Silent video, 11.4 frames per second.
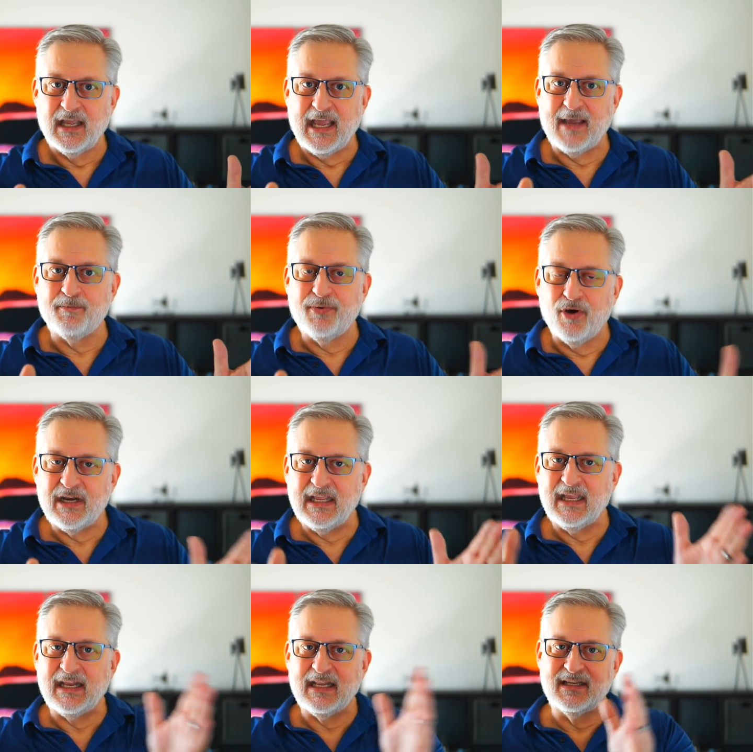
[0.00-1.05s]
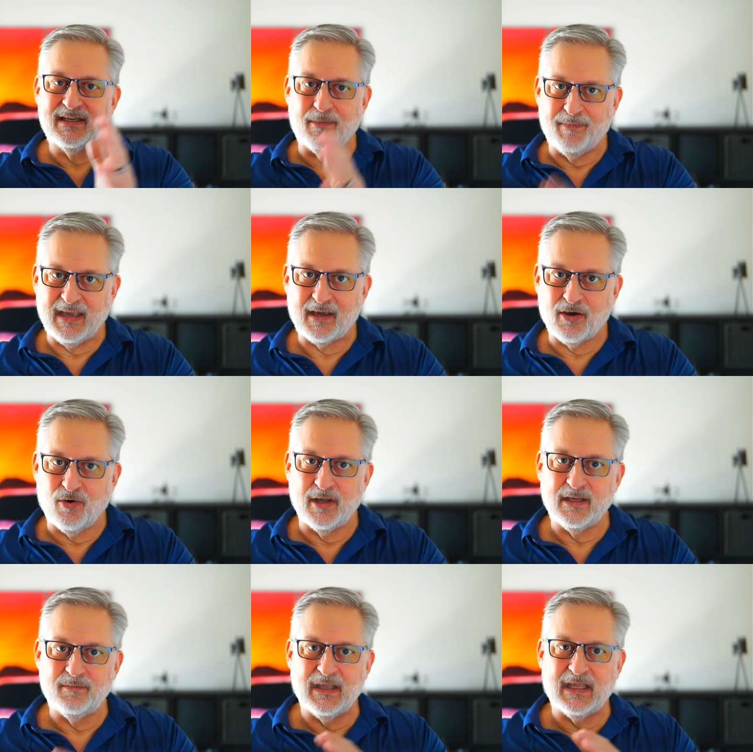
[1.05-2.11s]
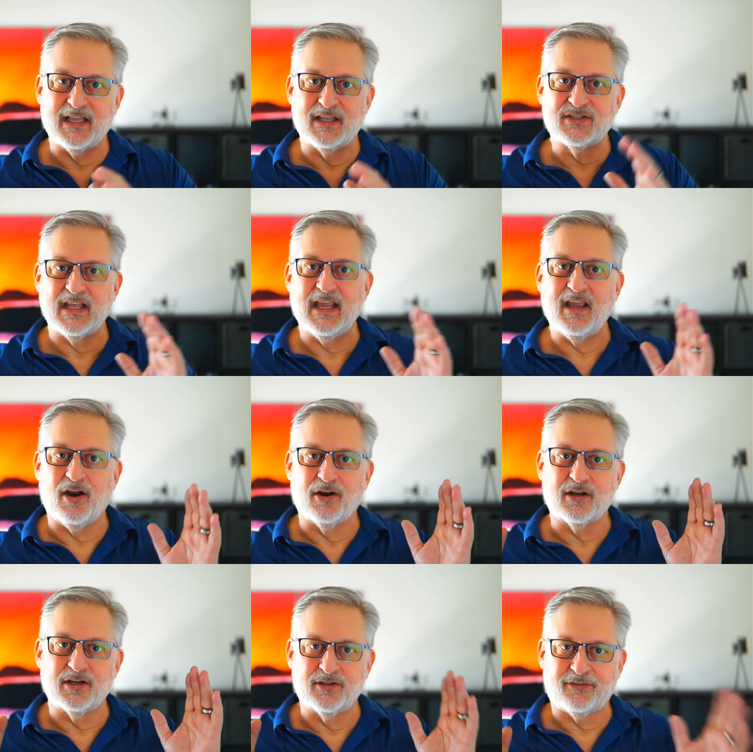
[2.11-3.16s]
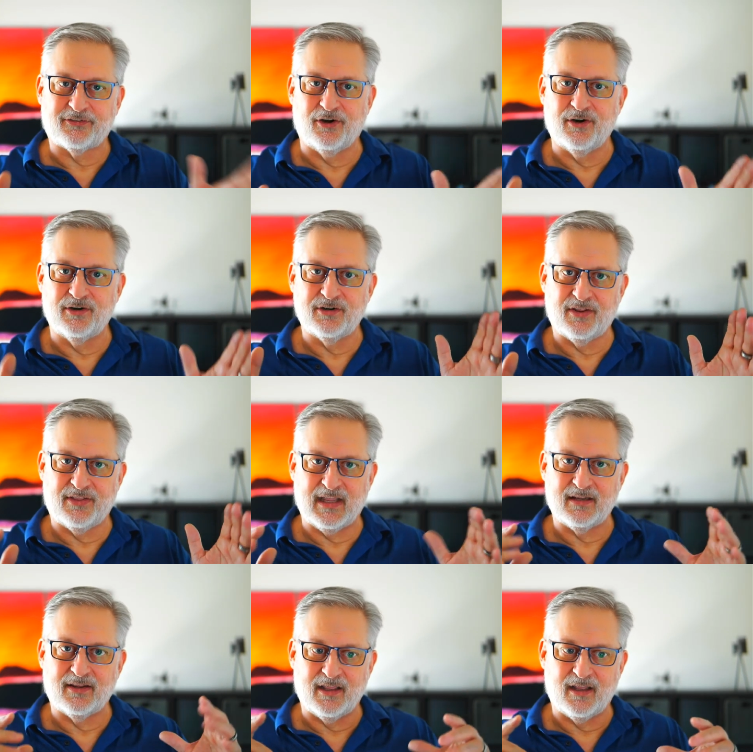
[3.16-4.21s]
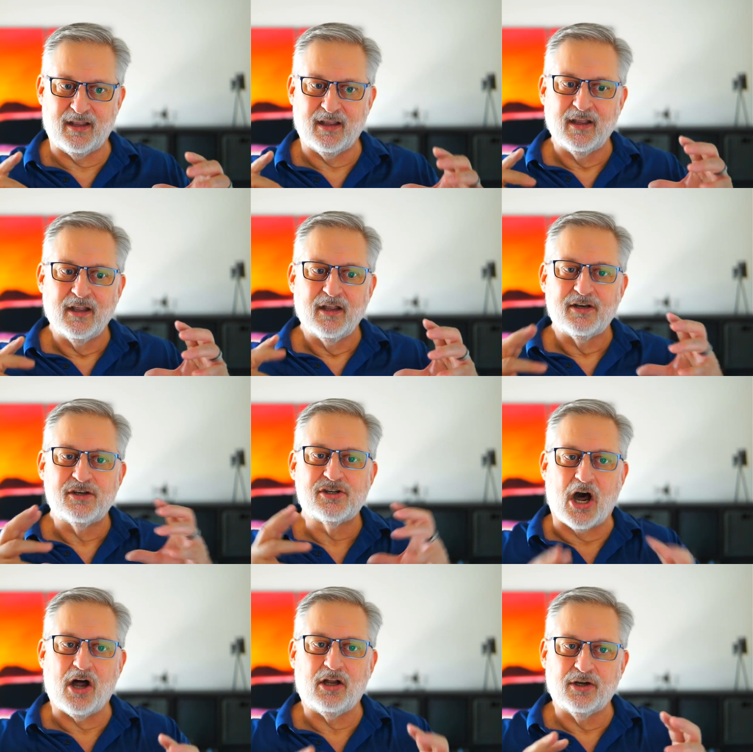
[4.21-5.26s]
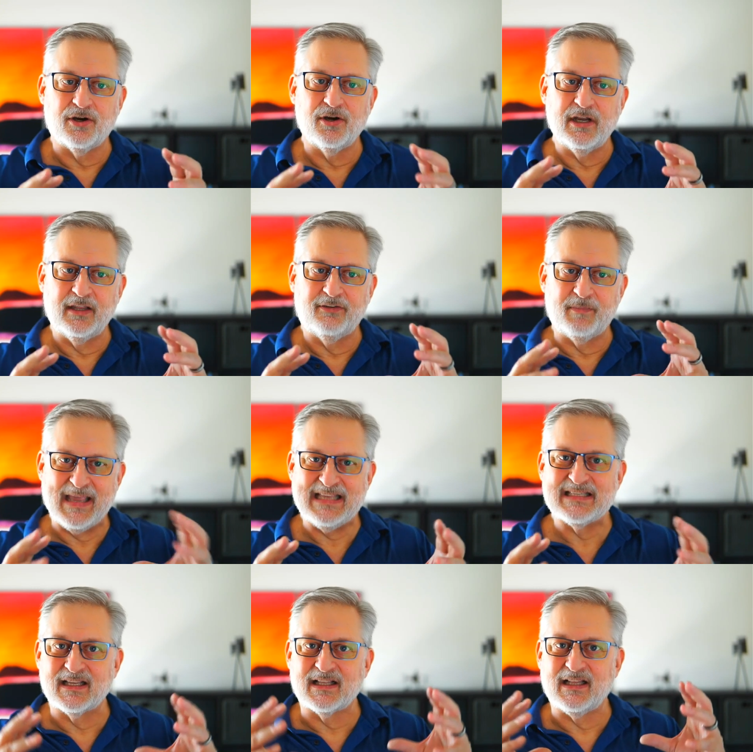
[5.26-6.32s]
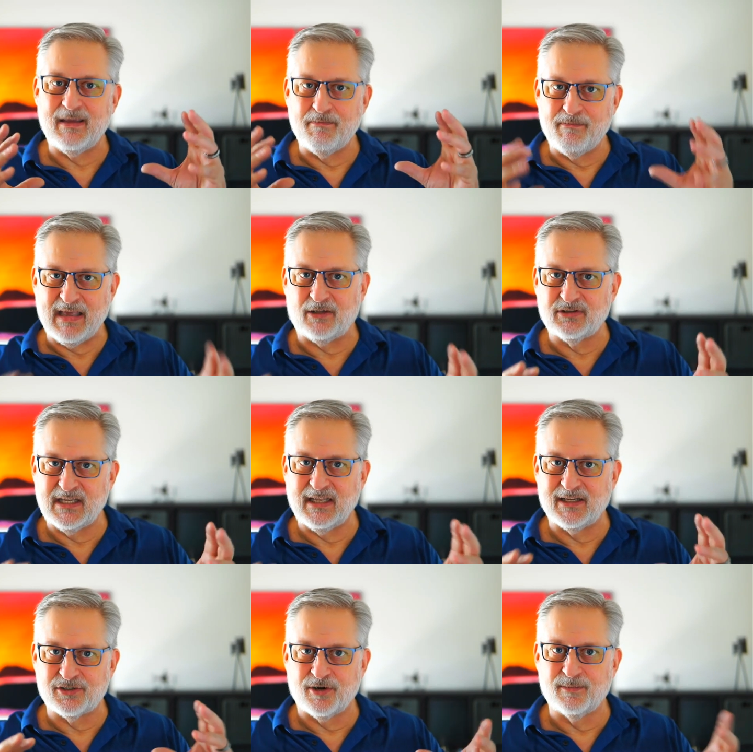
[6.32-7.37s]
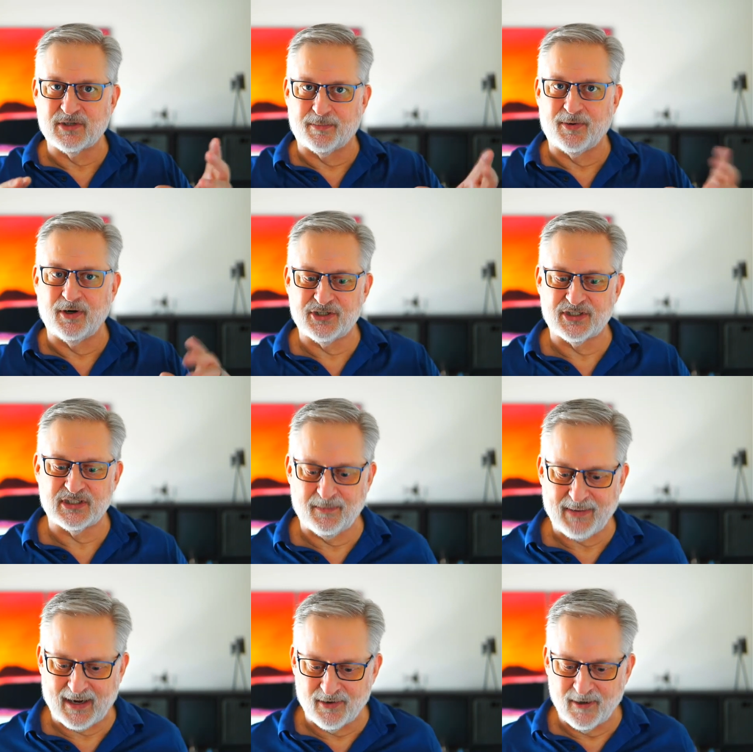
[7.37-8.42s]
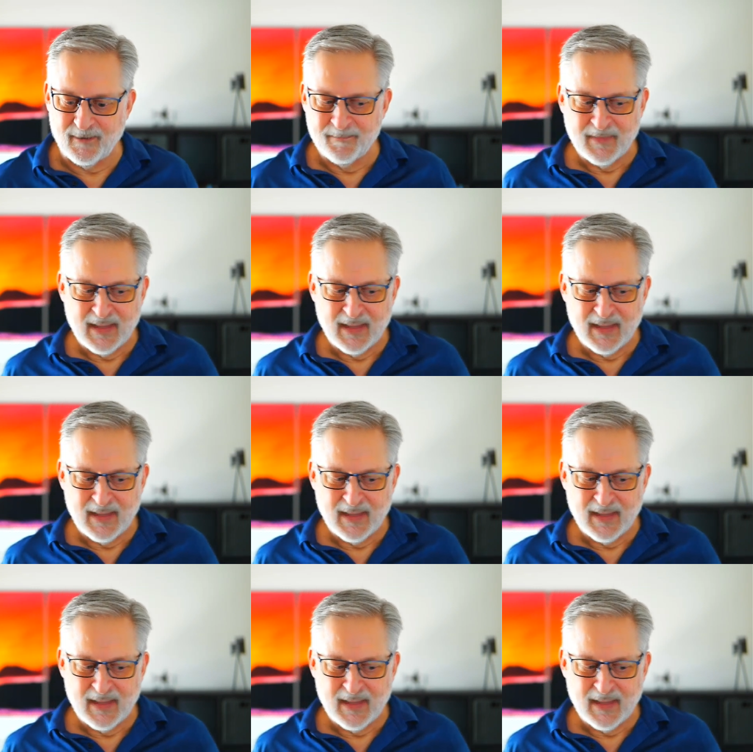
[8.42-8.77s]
and putting it into Bitcoin because they are concerned that the dollar is basically melting in terms of purchasing power.